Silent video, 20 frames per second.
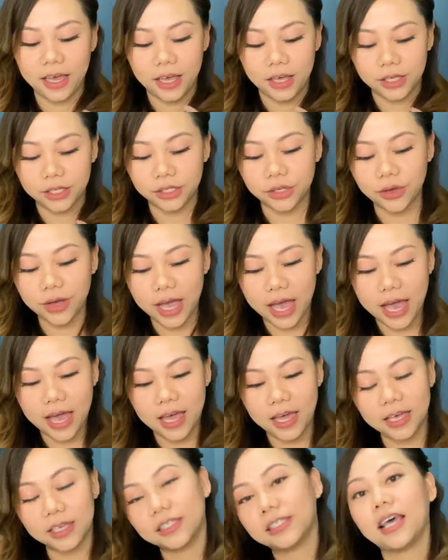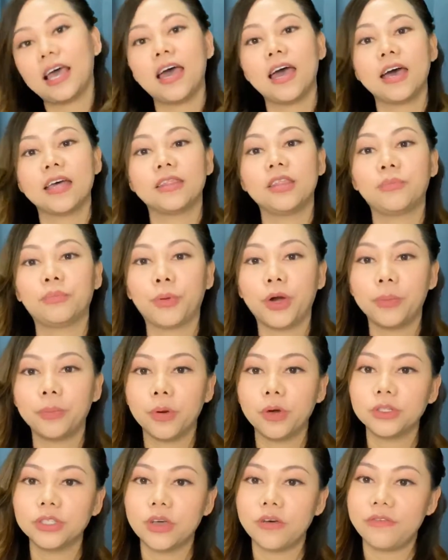So guys, the
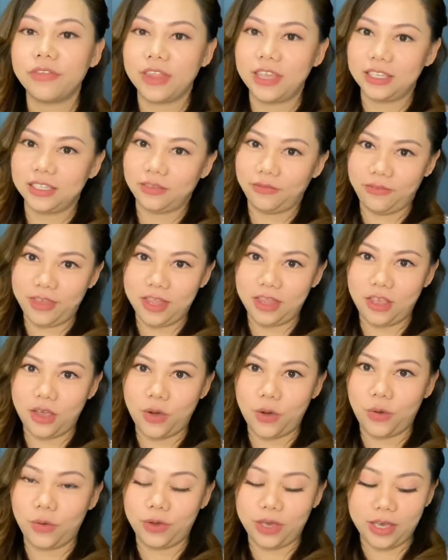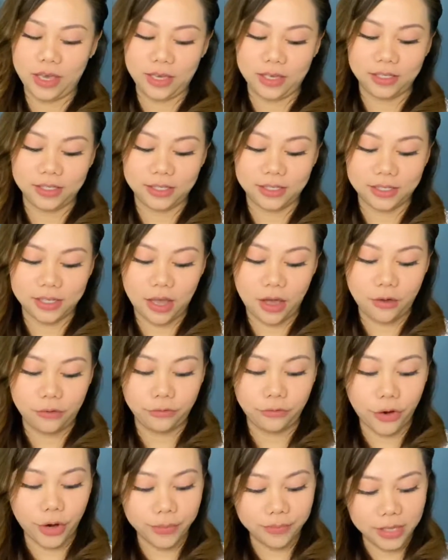purpose of this video is
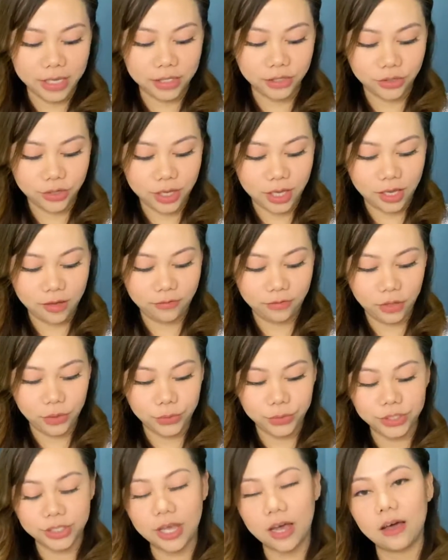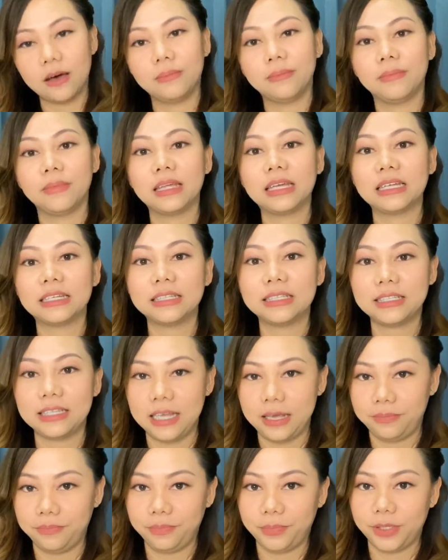for me to give you some
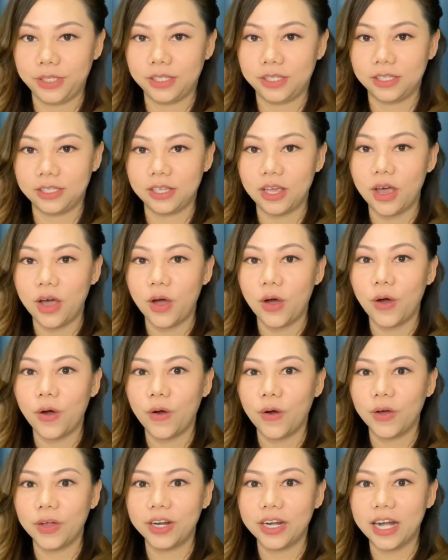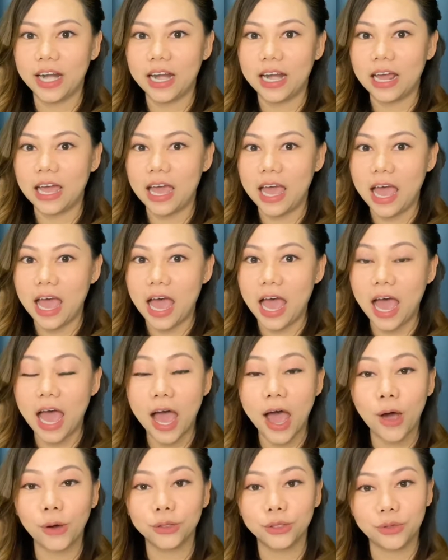tips on
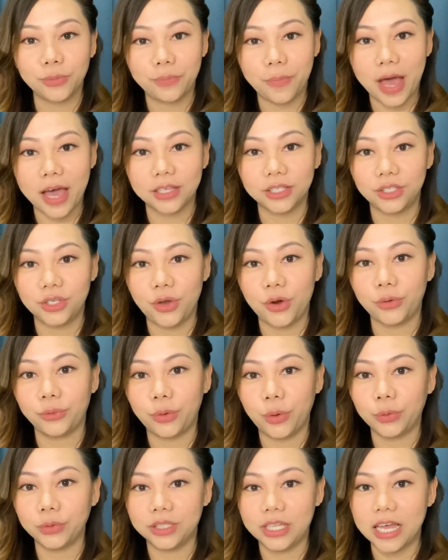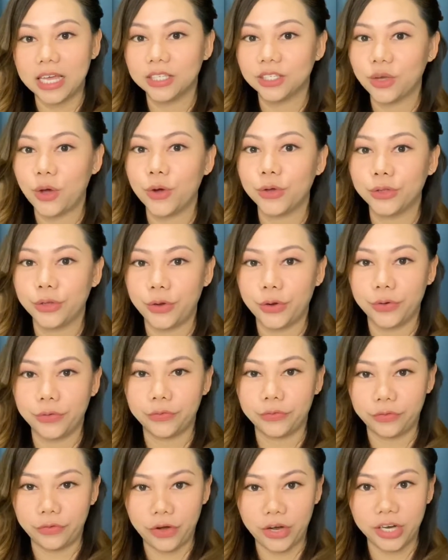how to pass your road test on your
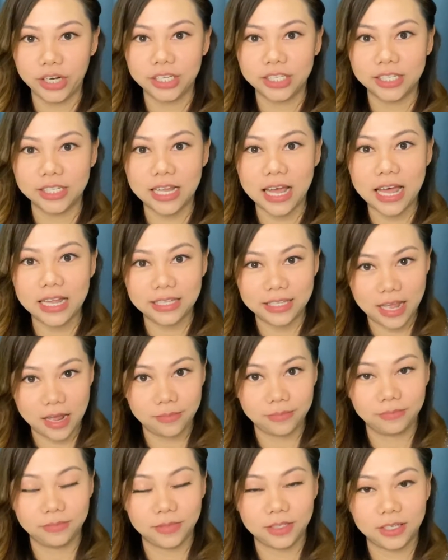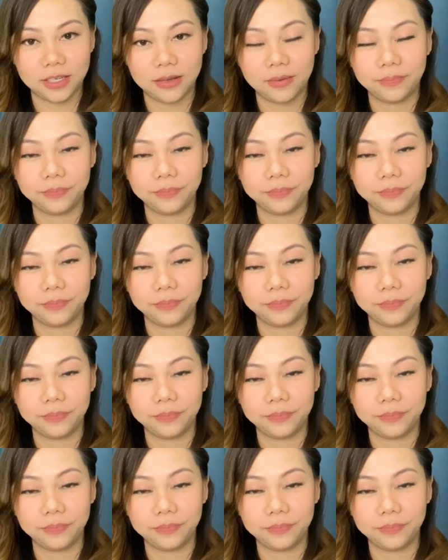first attempt,